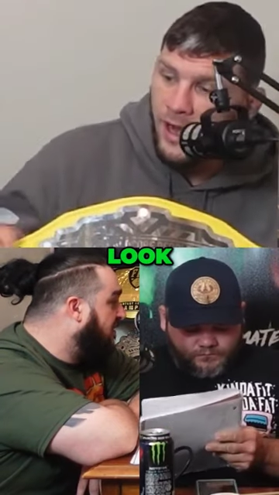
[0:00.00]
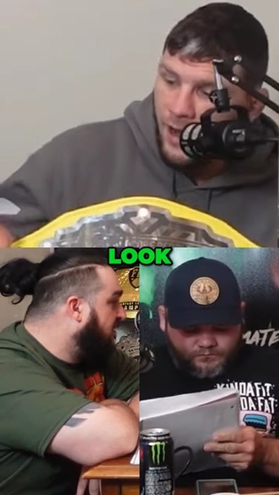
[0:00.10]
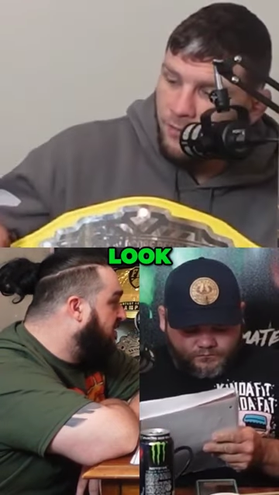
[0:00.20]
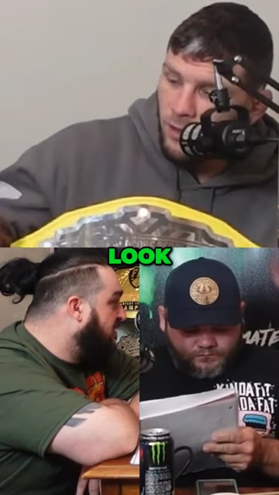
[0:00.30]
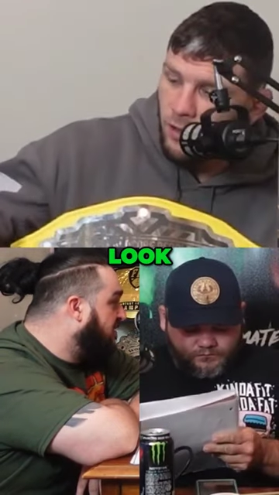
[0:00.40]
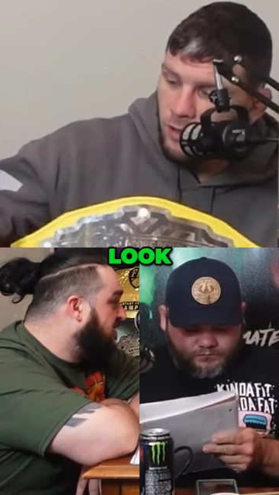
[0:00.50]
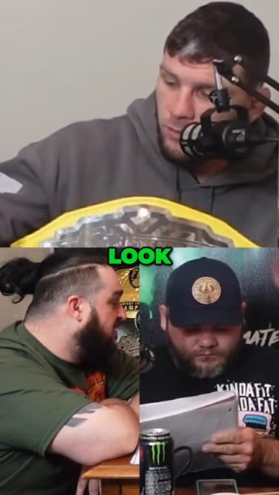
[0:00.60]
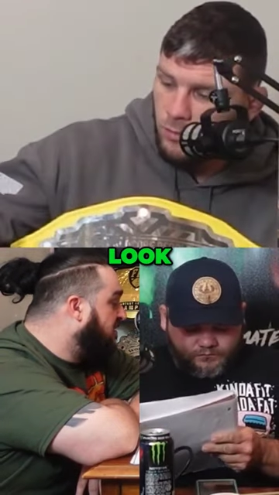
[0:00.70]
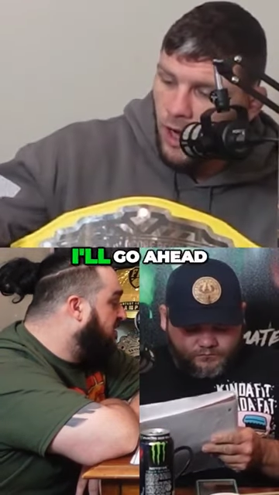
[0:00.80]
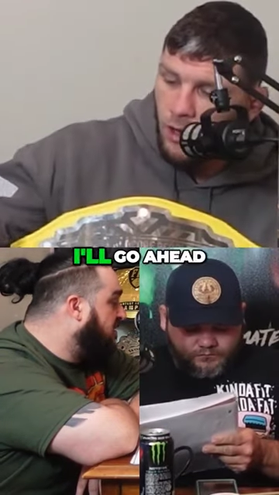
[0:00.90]
Speaker 1: and after
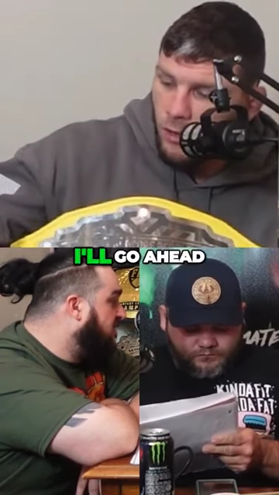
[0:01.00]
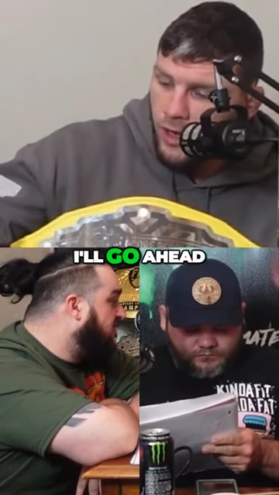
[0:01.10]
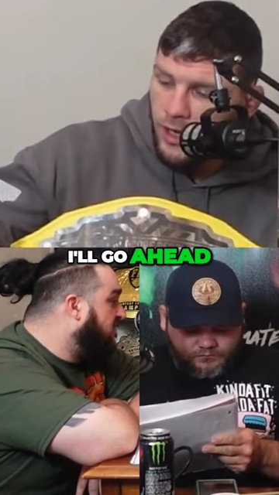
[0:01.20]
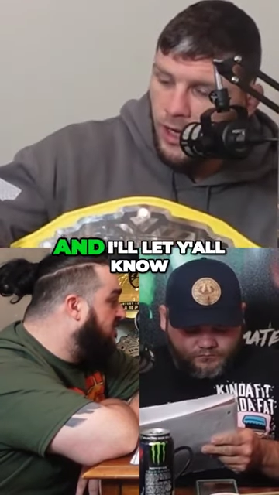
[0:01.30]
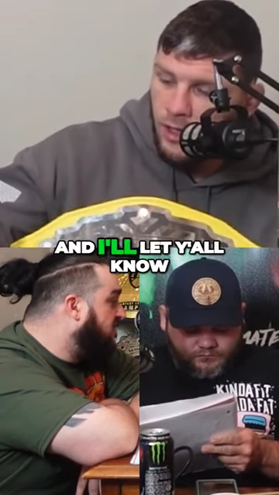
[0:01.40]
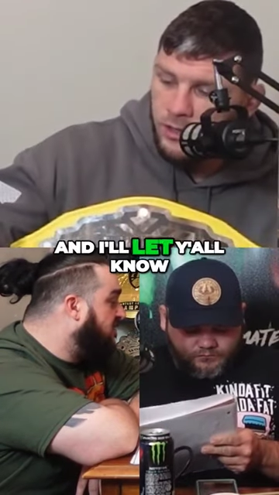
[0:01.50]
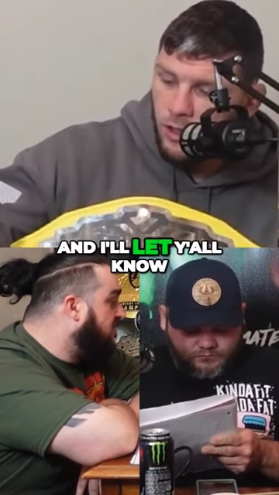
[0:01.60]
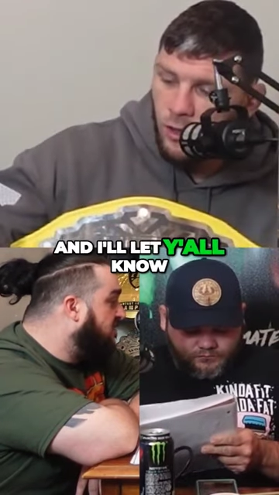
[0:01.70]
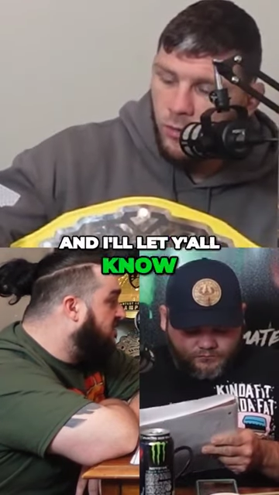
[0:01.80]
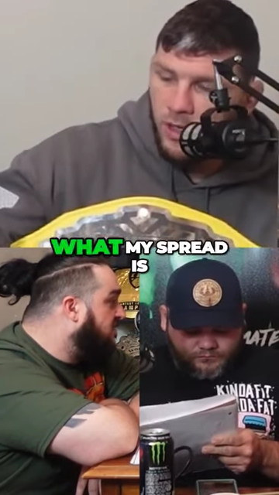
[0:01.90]
look, I'll go ahead and I'll let
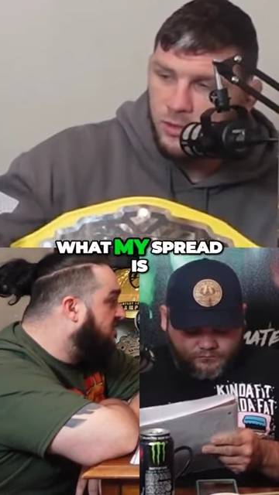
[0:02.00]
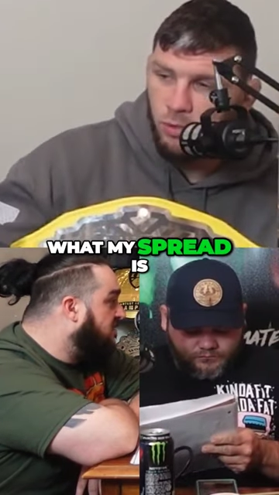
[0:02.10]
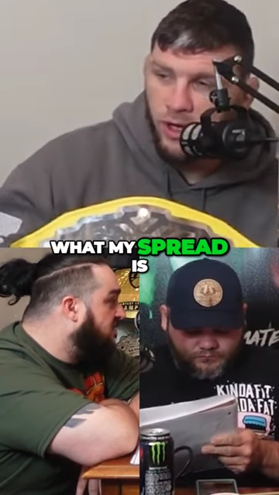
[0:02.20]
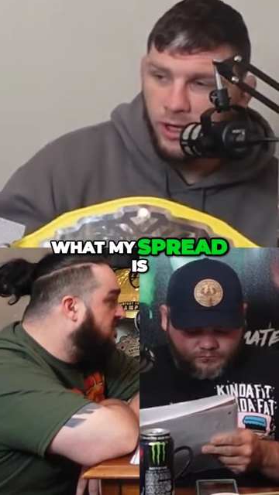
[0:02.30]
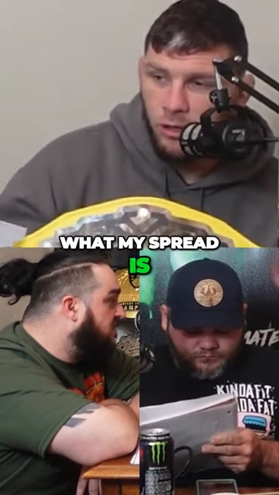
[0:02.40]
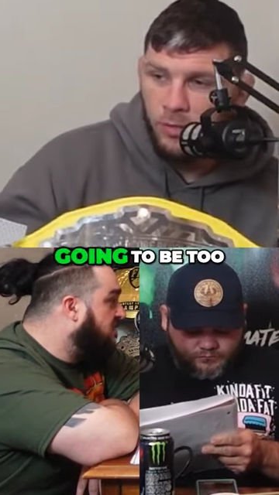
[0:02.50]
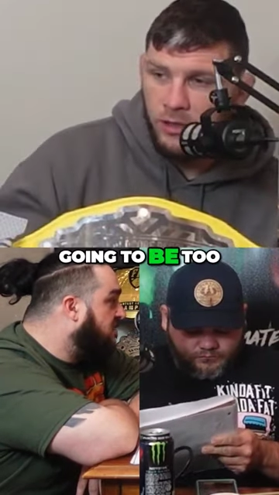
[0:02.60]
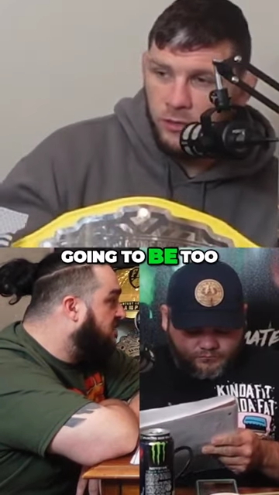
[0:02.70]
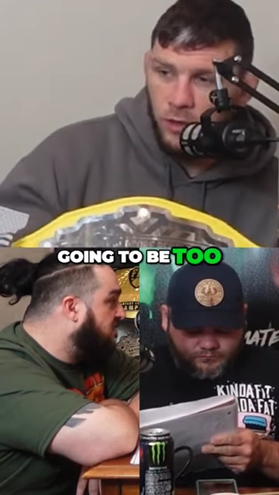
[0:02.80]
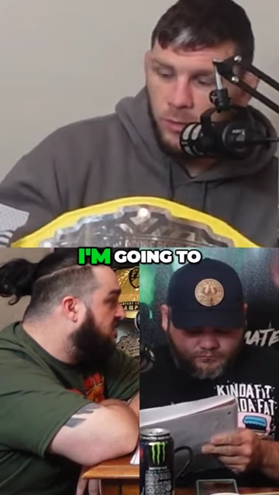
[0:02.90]
y'all know what my spread gonna
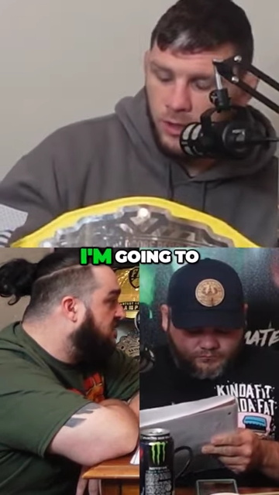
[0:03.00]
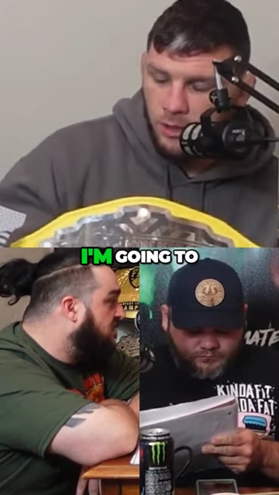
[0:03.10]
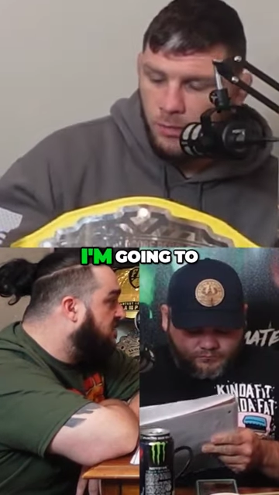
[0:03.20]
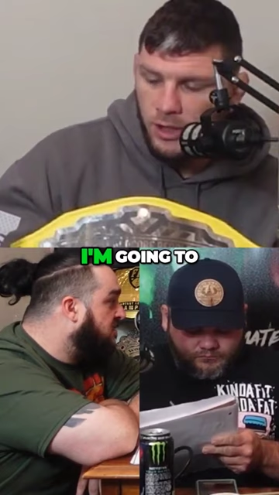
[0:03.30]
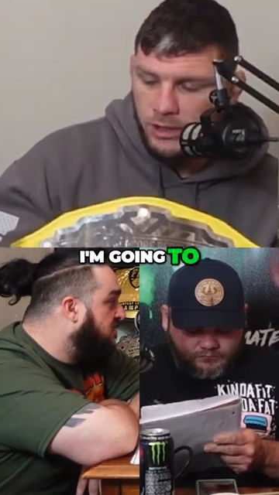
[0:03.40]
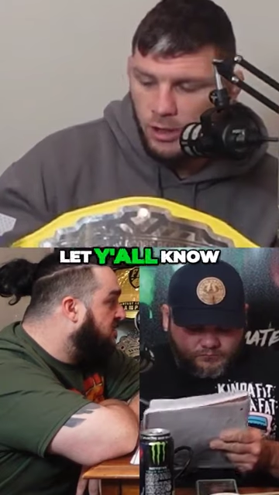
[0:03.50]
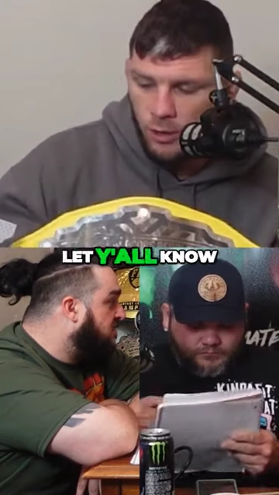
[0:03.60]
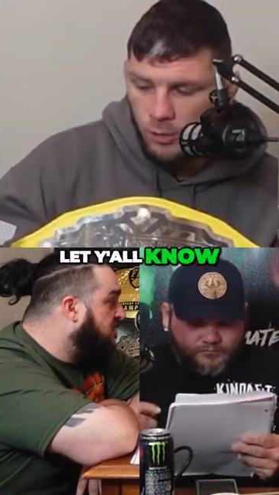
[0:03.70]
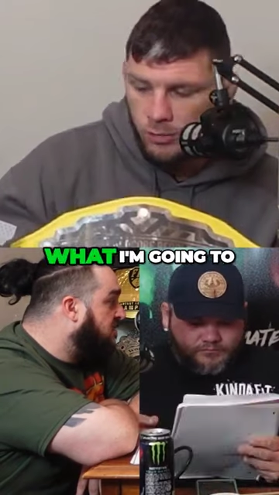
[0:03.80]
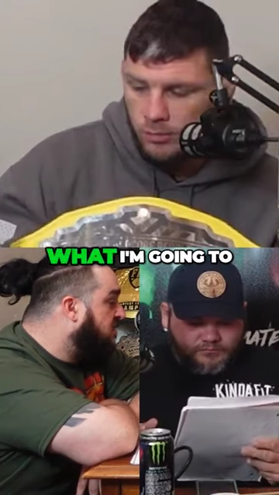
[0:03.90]
be too. I'm gonna let y'all
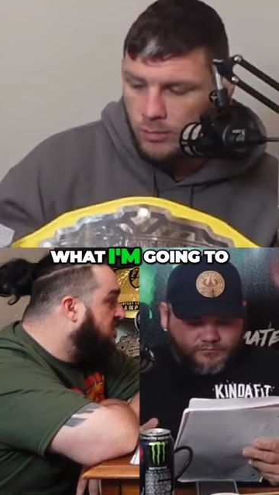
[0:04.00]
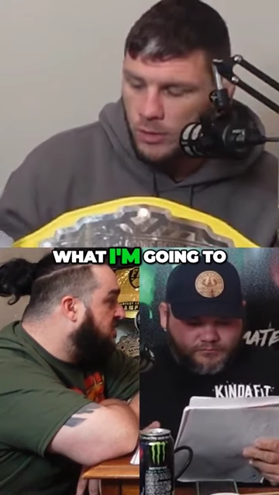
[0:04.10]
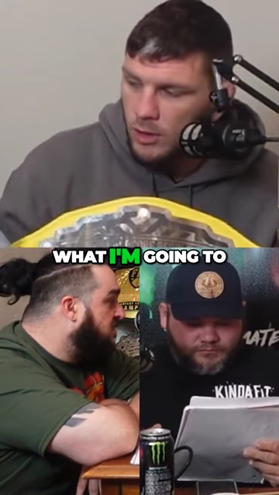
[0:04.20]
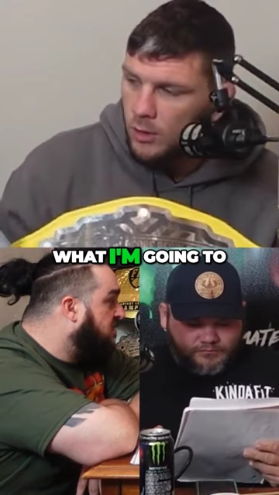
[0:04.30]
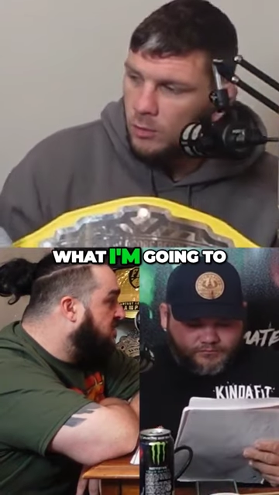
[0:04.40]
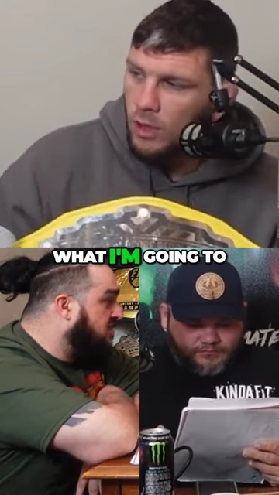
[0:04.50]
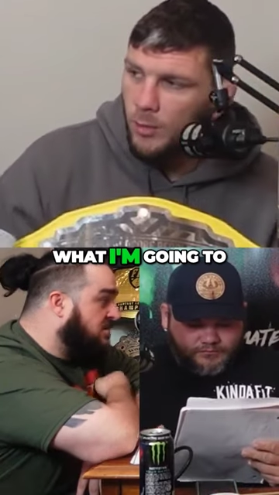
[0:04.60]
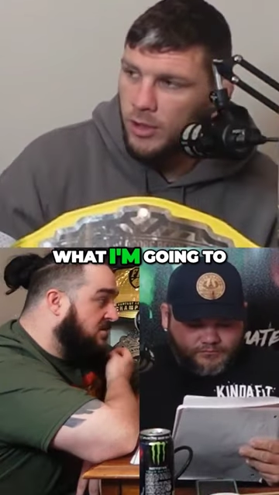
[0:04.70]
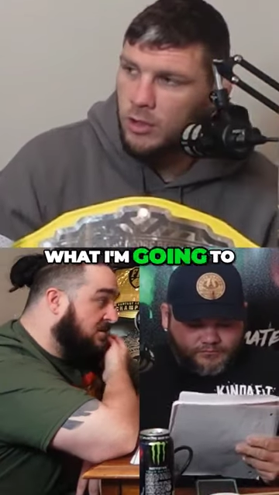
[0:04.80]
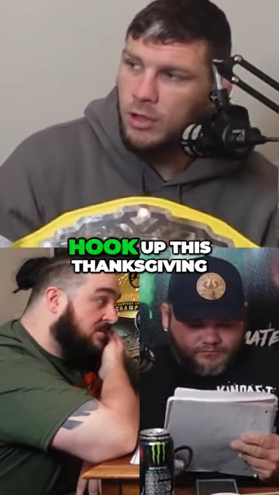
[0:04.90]
know what
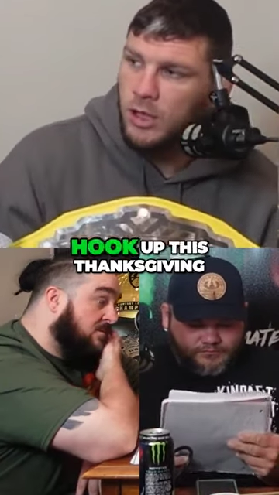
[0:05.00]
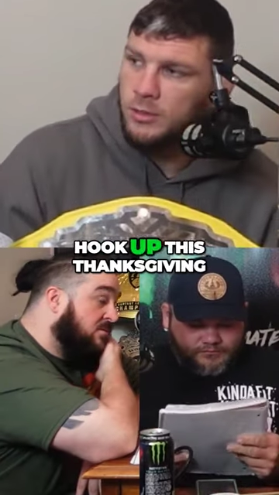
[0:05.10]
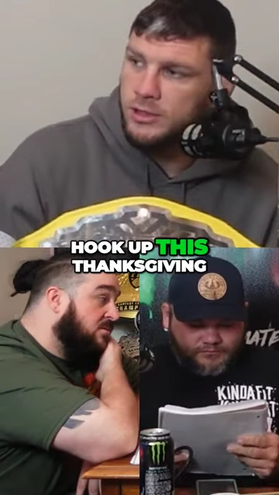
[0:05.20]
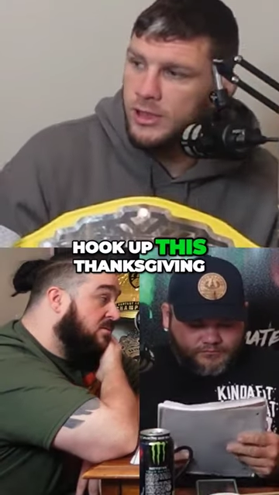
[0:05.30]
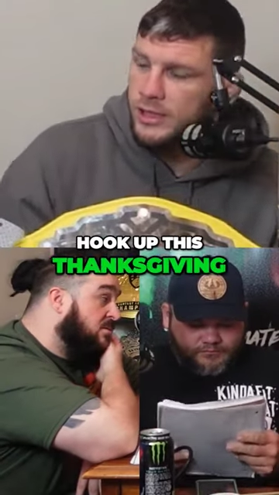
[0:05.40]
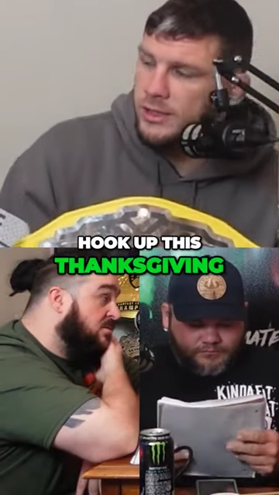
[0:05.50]
what I'm gonna hook up this